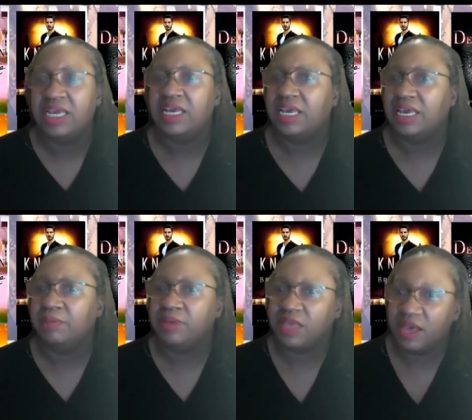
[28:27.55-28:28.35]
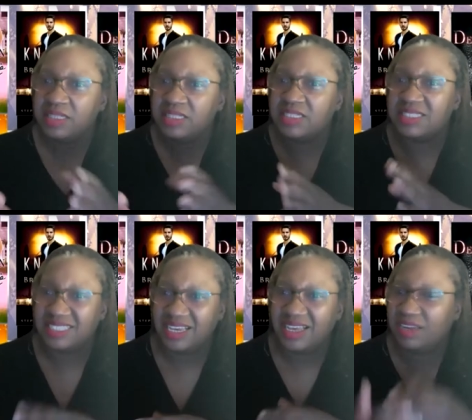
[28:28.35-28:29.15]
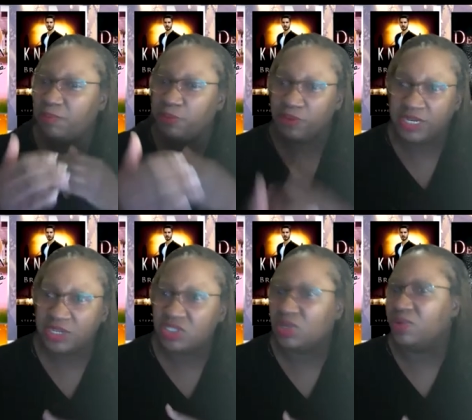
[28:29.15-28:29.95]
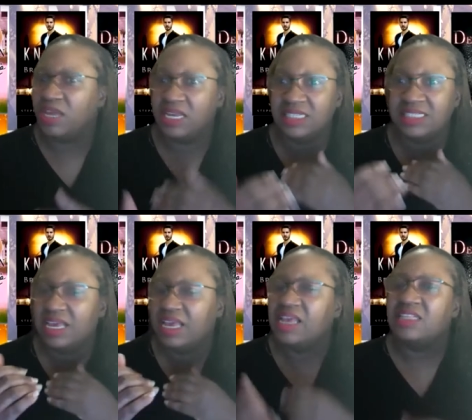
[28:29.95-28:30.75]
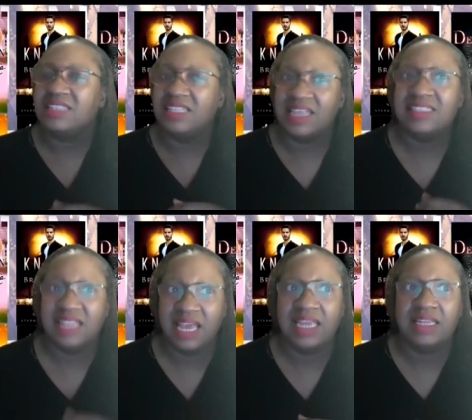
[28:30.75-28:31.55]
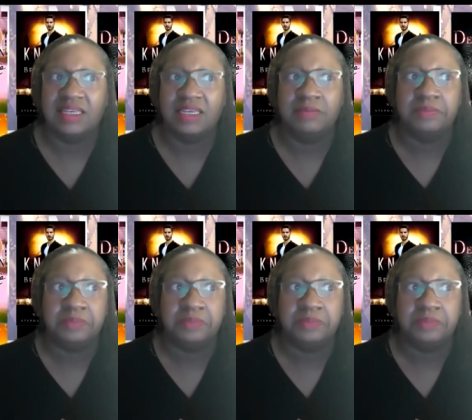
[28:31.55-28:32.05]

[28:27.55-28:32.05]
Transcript: and because it's done and printed so nice, it's less likely